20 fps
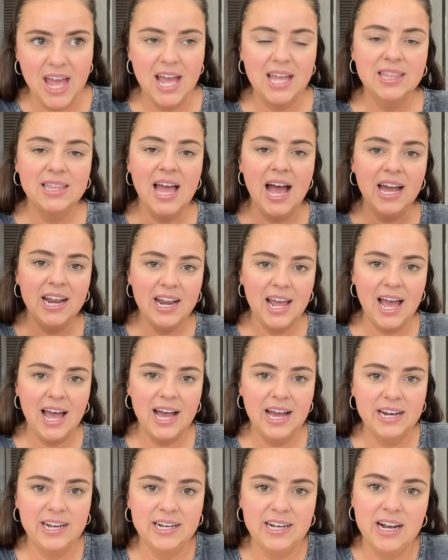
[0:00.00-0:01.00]
And that
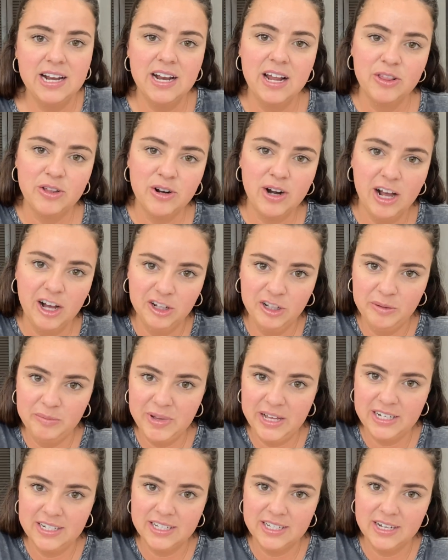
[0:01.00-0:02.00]
added another
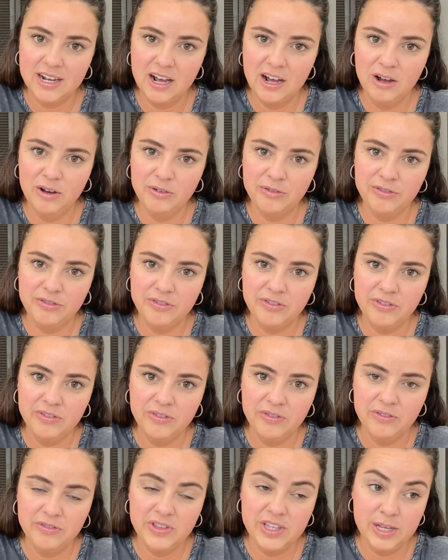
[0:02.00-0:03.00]
element of
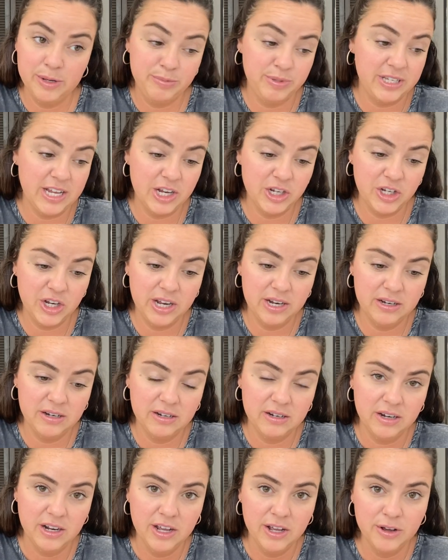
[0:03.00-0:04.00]
the
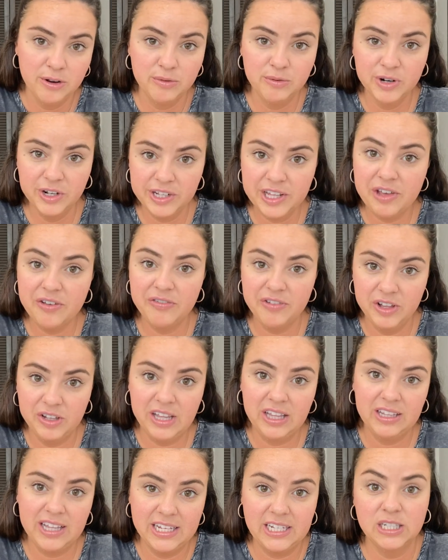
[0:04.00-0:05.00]
obsession really
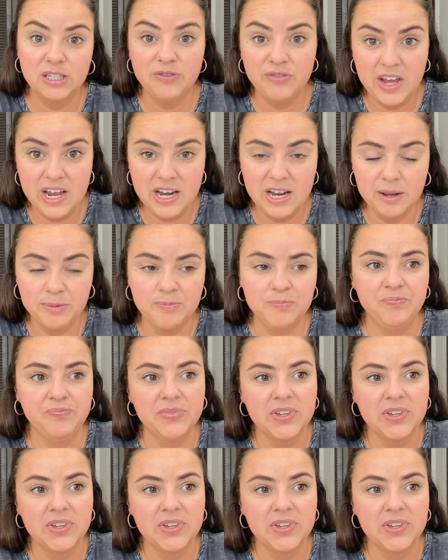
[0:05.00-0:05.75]
feeling like it's fading.